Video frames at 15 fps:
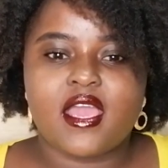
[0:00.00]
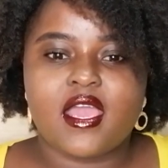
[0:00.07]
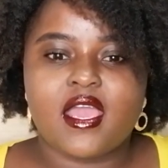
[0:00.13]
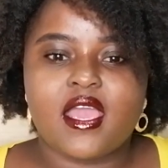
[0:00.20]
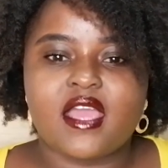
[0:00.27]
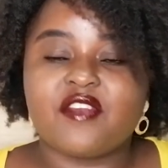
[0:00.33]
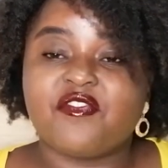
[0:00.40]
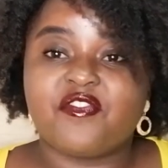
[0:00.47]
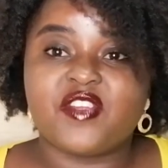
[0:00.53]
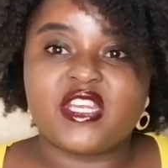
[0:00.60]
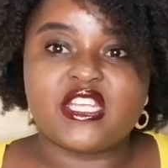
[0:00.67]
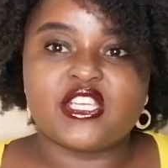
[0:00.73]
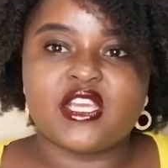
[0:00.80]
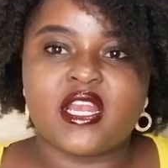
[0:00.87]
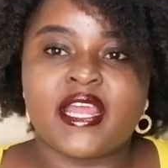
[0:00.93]
and
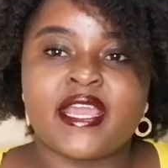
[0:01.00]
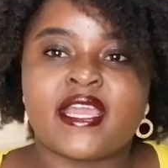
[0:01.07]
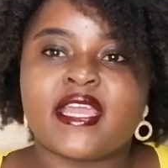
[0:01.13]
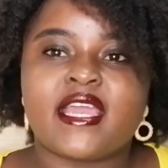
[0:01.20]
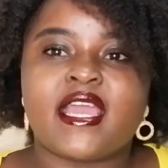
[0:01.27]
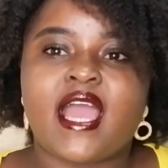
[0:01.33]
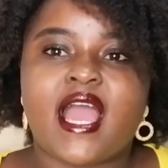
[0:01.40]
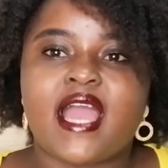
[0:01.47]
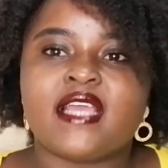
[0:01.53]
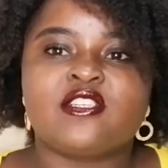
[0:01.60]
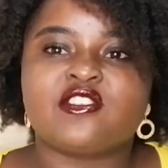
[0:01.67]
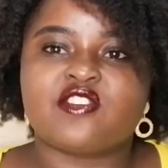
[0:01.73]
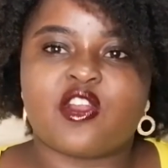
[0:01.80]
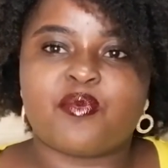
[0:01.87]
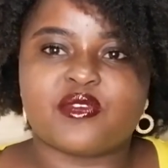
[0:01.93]
finish, like, it's
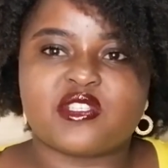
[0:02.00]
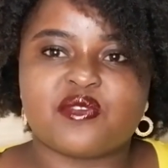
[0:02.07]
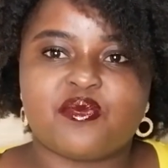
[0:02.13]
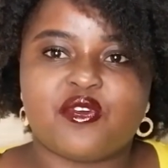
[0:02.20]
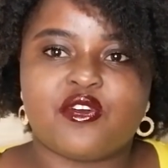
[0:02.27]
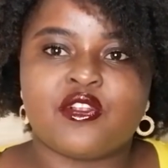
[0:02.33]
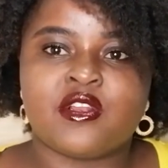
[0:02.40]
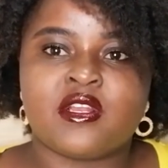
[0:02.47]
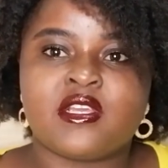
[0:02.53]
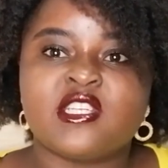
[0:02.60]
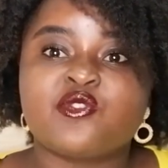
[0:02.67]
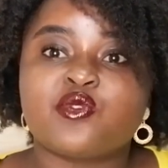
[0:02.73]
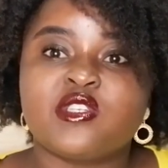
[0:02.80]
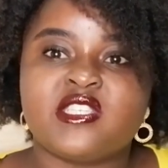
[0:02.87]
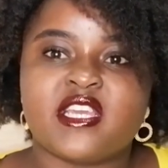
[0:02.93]
not possible. It
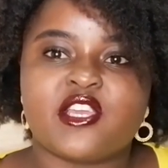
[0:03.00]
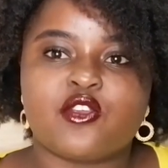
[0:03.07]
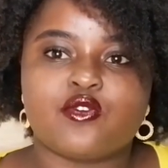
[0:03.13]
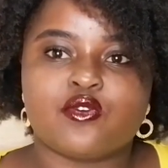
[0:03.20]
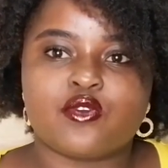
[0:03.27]
would take you